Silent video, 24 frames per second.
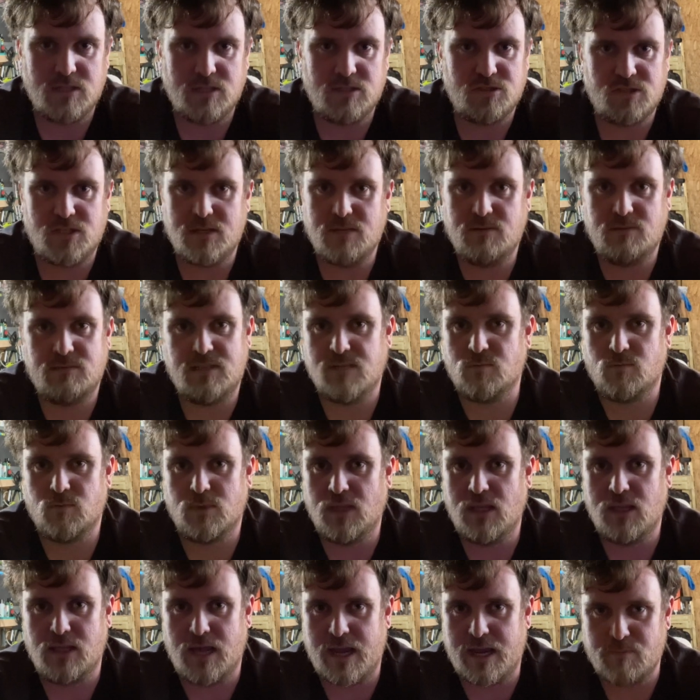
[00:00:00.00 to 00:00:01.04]
And she didn't
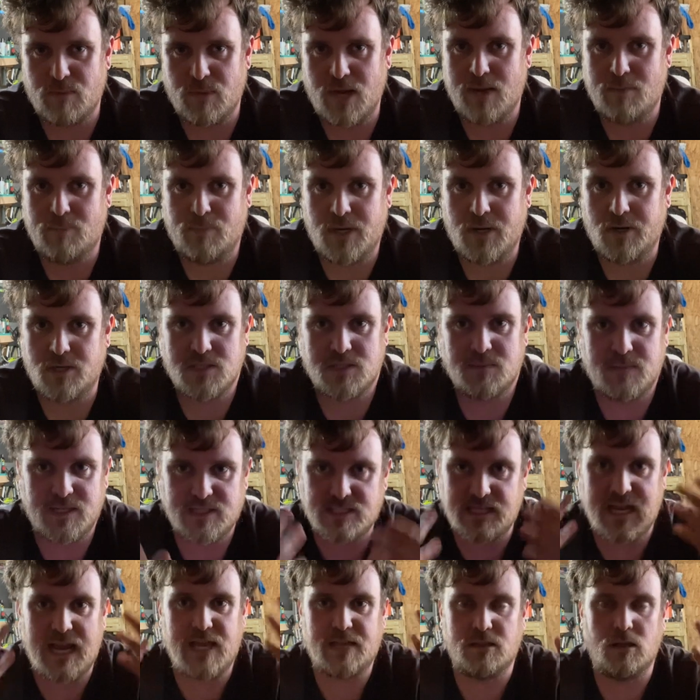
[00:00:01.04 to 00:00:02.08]
really like my appearance
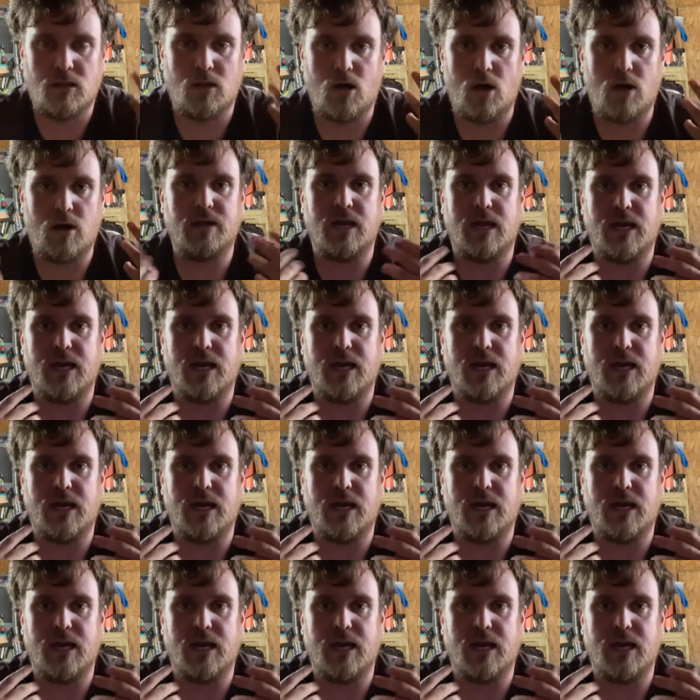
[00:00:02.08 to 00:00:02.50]
because I had long